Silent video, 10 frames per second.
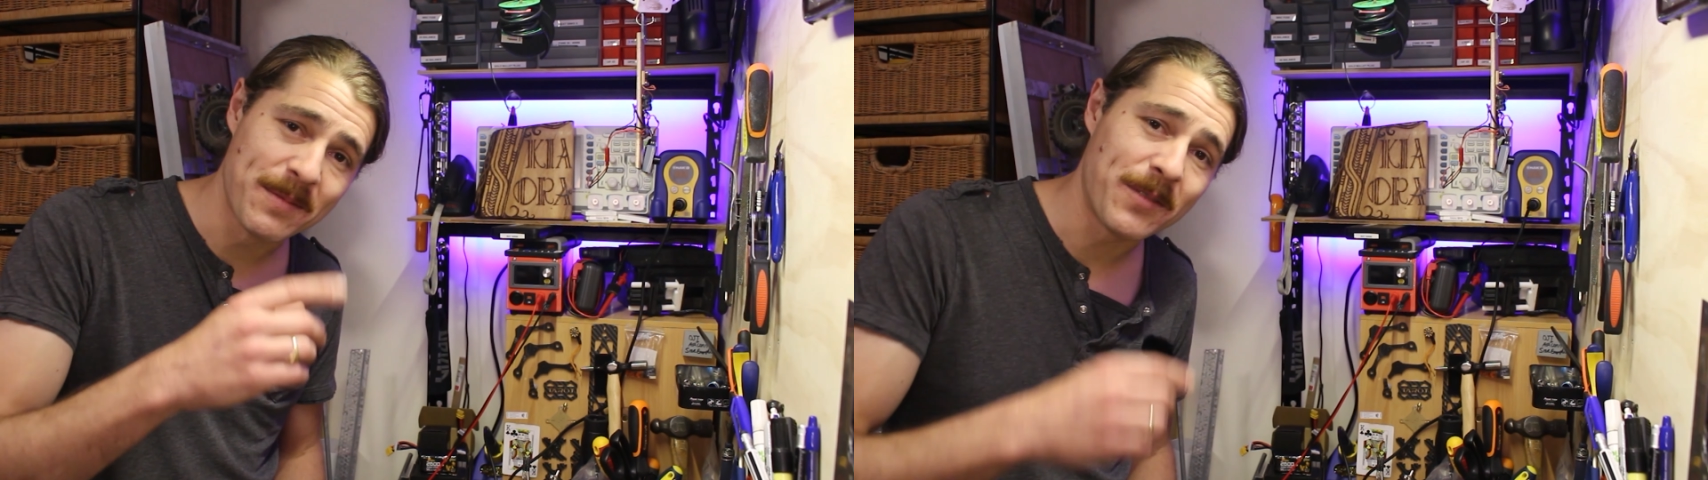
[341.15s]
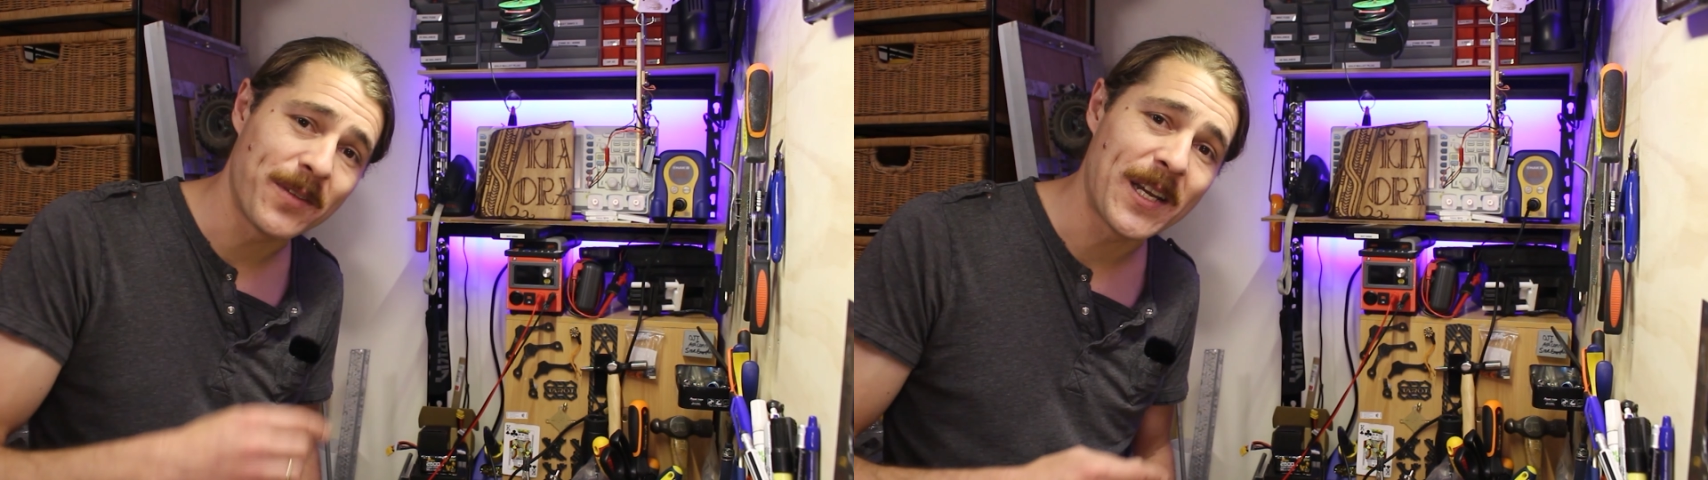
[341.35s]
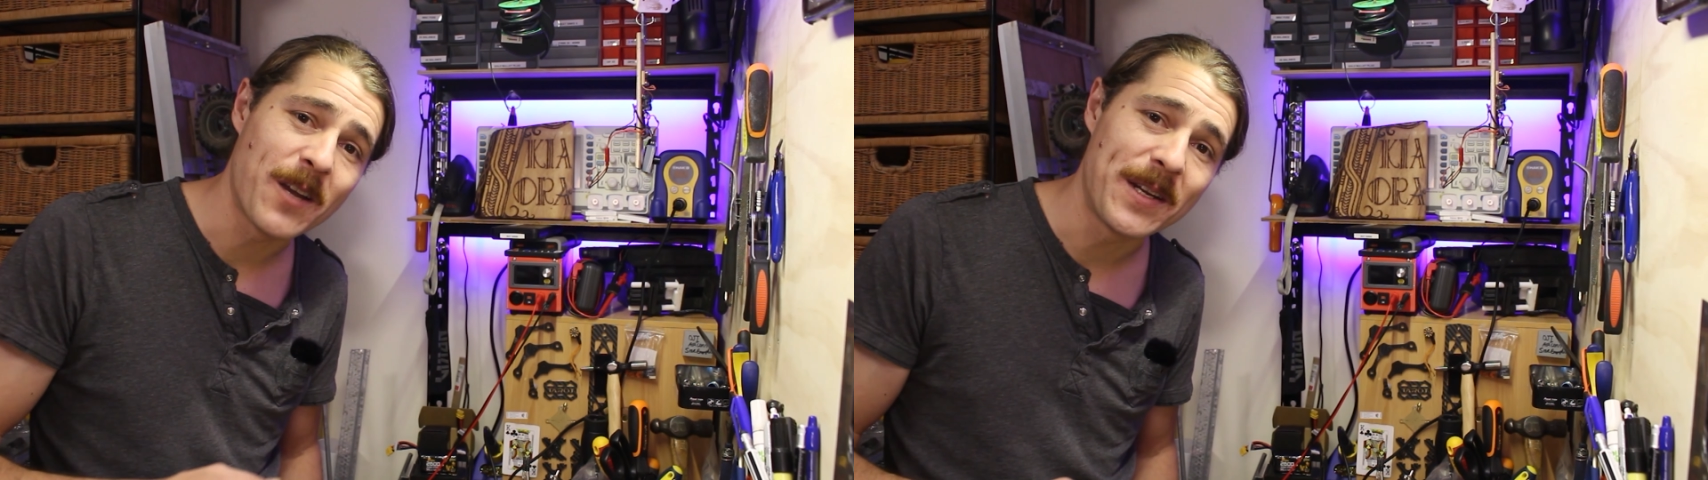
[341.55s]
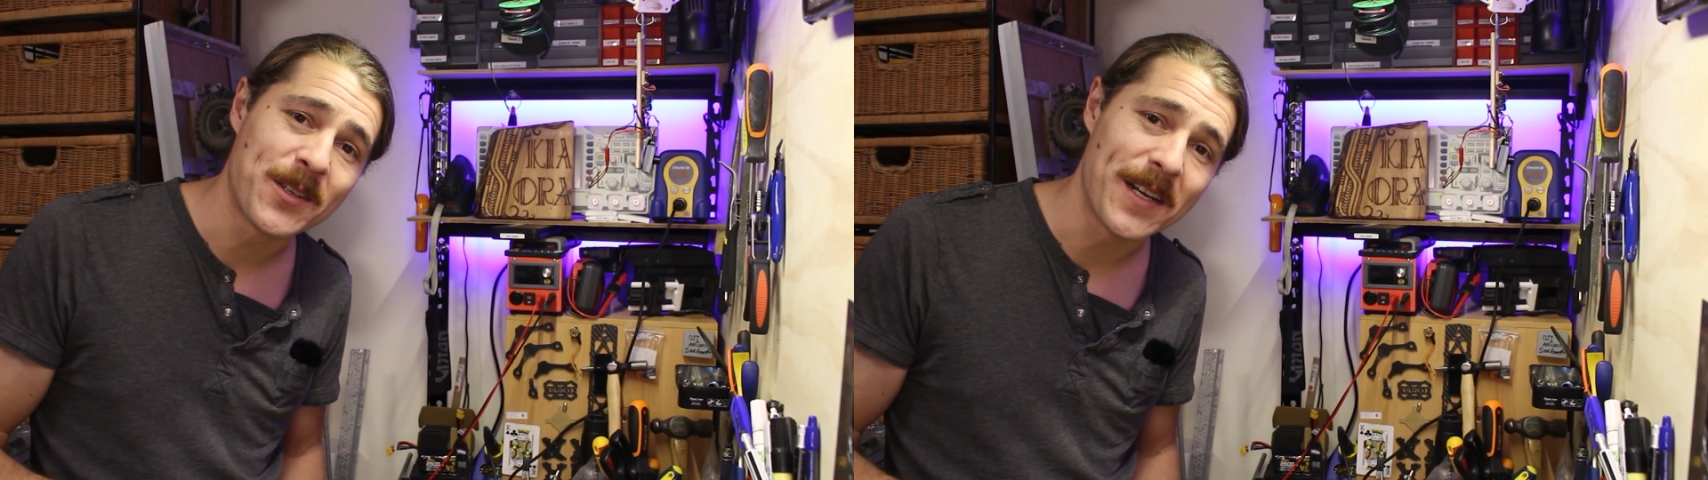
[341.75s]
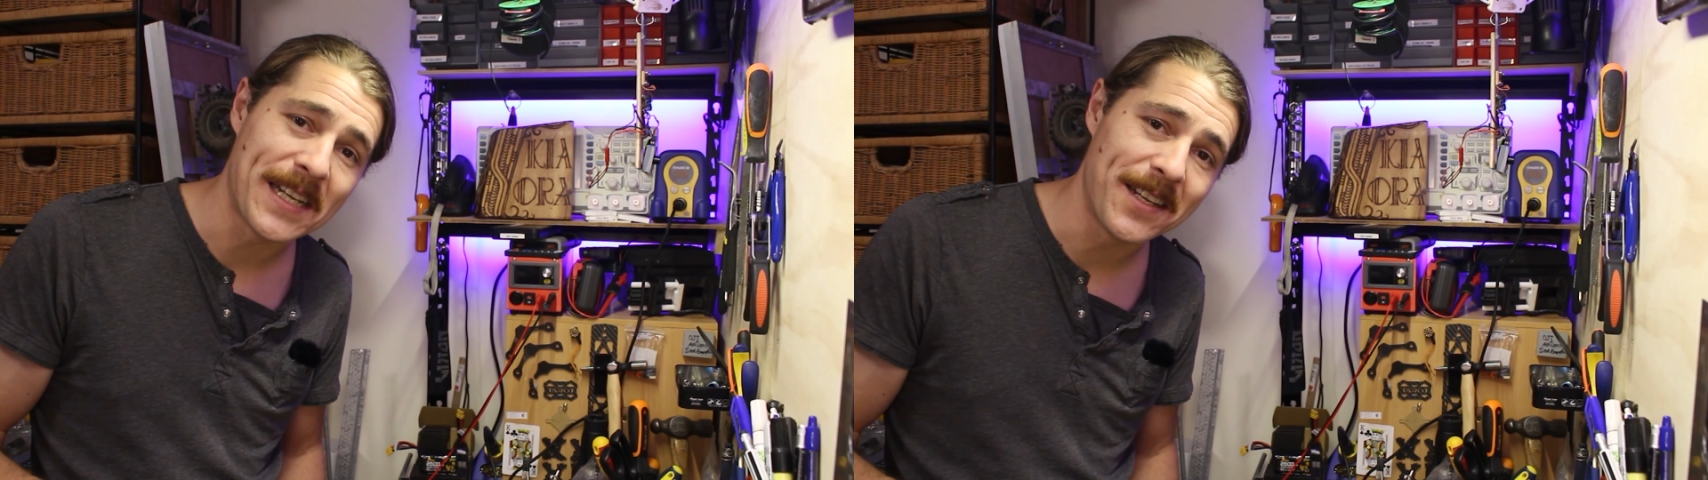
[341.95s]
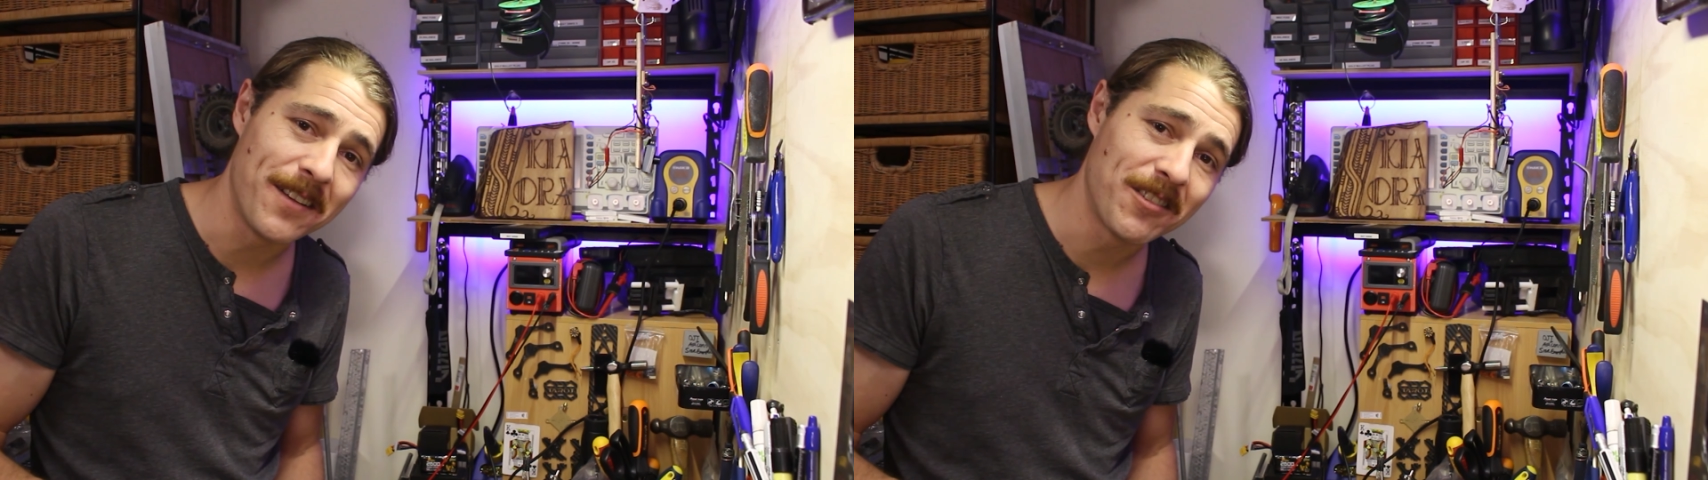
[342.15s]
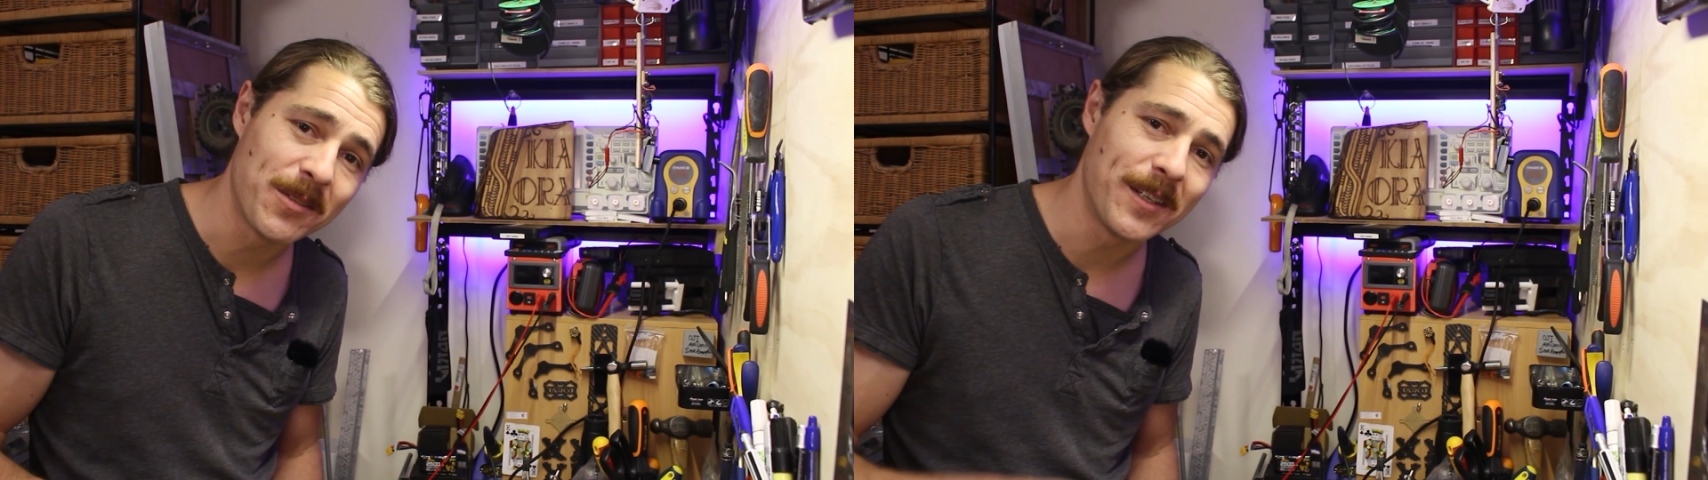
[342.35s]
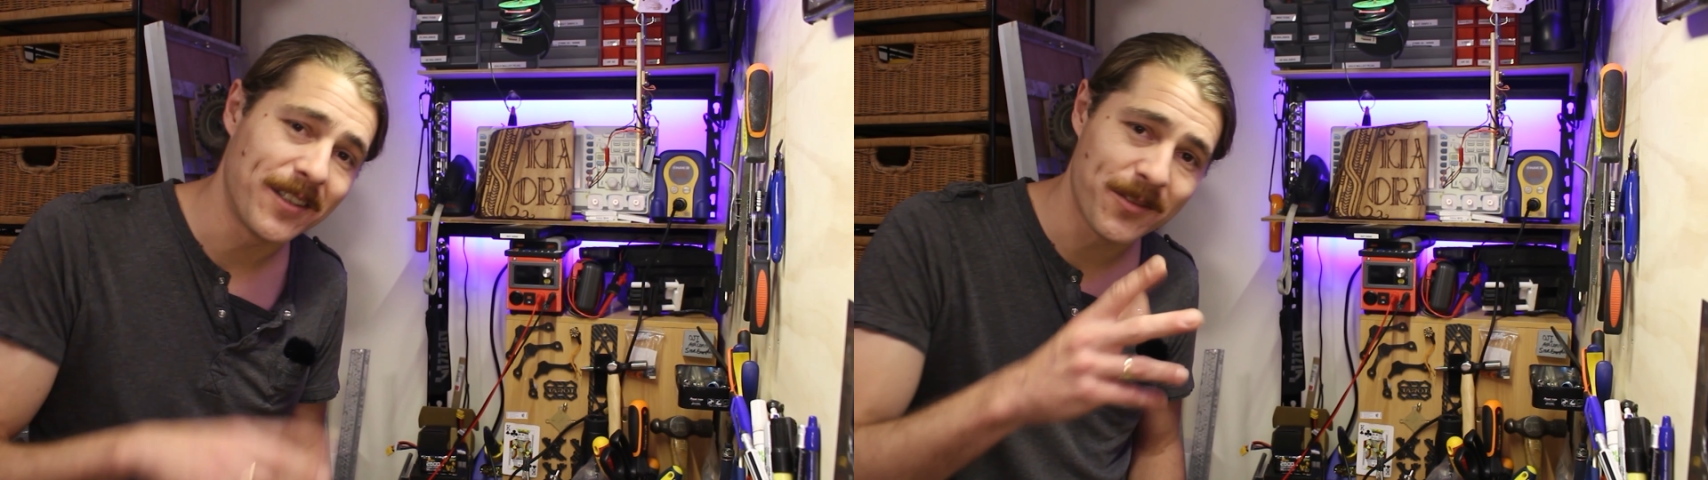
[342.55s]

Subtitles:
some of the video of me trying to get used to it,